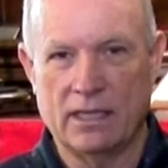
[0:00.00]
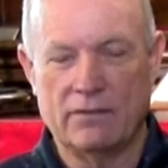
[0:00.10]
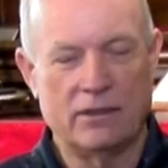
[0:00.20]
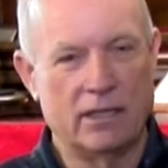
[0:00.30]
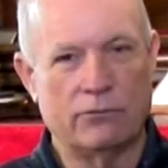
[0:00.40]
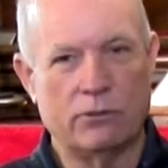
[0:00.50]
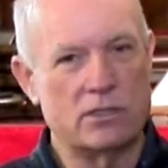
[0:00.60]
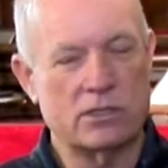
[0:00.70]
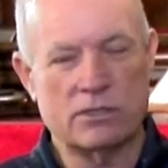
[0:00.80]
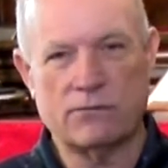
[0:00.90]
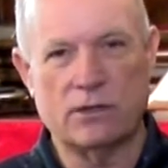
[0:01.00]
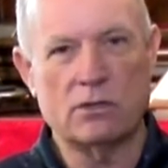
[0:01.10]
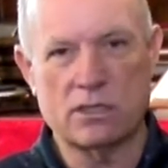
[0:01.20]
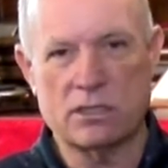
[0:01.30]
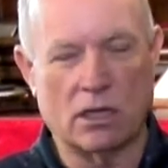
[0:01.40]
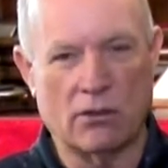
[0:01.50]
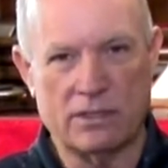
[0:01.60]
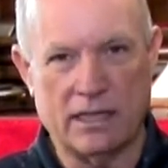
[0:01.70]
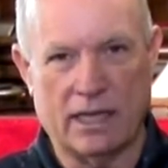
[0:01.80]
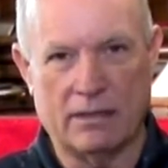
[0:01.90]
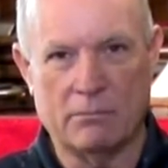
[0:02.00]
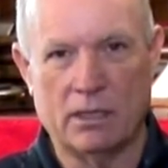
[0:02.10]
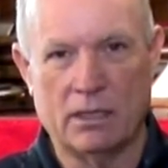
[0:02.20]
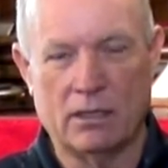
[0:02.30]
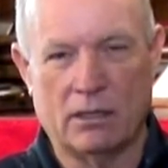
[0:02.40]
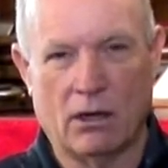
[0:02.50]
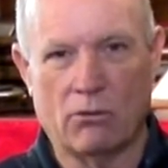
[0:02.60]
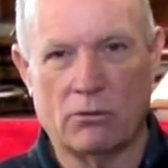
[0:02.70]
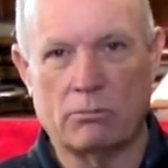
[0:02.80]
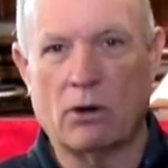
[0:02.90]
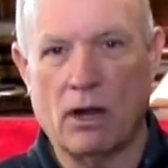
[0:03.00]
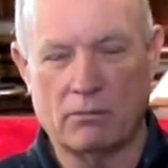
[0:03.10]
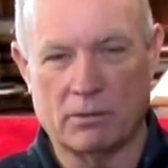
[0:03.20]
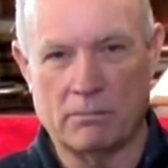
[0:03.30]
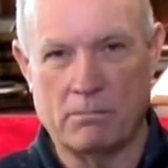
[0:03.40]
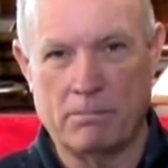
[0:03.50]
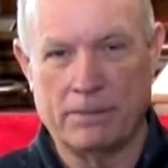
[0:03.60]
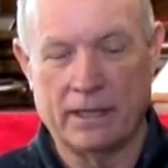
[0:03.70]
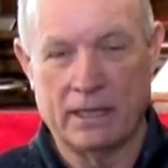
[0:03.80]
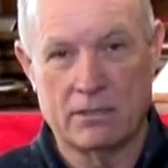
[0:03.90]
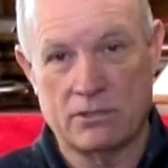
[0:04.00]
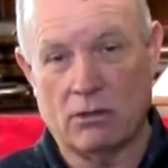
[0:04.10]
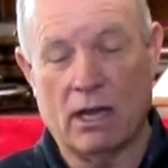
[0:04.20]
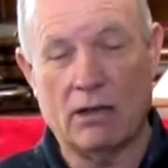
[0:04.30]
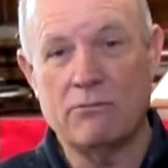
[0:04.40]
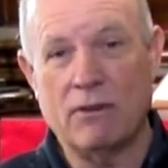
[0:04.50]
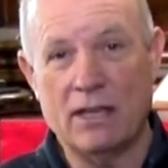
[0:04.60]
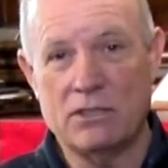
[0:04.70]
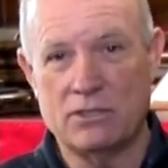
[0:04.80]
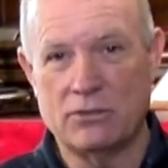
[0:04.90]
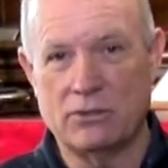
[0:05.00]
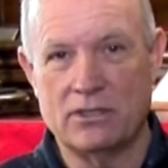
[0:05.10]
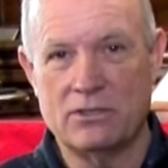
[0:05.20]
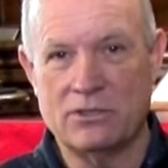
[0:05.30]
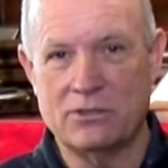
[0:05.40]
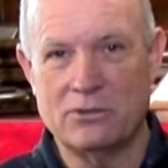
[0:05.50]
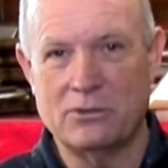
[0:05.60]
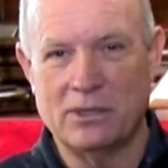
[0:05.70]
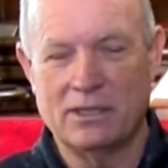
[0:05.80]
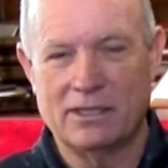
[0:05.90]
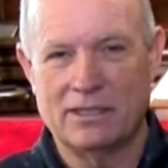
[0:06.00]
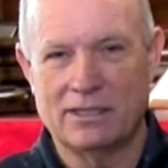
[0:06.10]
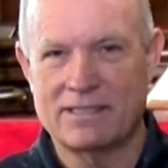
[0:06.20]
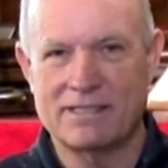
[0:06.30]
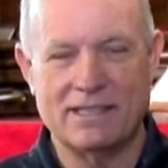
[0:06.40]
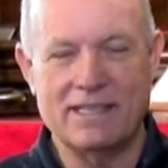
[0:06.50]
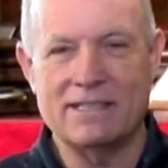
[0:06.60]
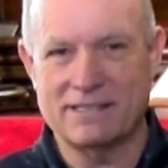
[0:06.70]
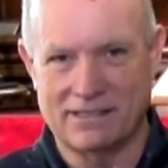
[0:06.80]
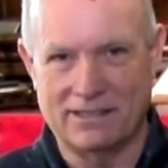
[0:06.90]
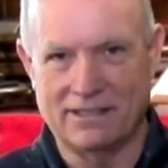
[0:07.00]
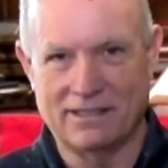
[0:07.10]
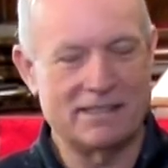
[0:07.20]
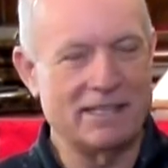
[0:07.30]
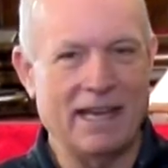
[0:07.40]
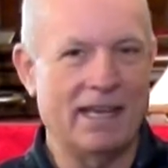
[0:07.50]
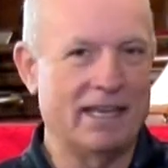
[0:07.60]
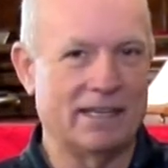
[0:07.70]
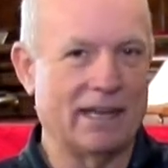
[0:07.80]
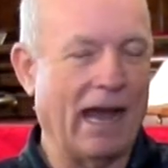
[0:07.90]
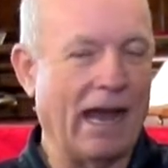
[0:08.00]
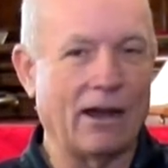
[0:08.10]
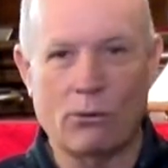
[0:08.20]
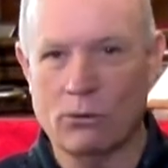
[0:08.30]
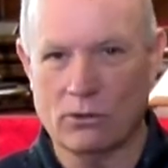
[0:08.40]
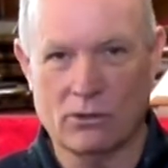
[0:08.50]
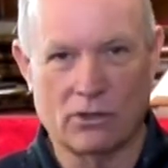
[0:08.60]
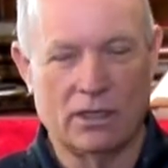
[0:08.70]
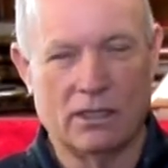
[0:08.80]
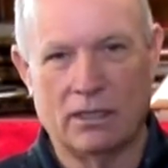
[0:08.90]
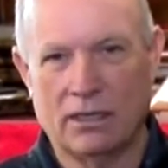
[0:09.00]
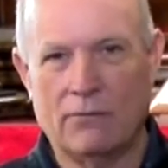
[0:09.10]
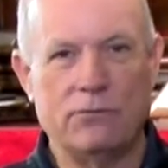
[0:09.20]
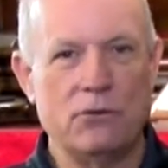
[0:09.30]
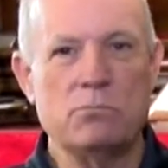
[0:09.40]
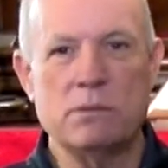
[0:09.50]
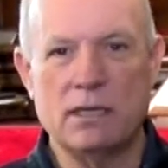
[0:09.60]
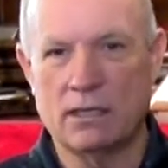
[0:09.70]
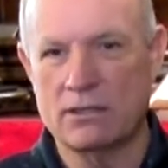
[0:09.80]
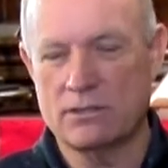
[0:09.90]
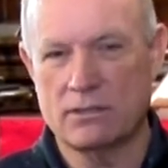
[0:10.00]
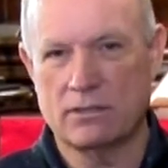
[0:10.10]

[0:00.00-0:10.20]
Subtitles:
than if we just focus all the time on the problem. So I invite you into a season, a day, an hour, a few minutes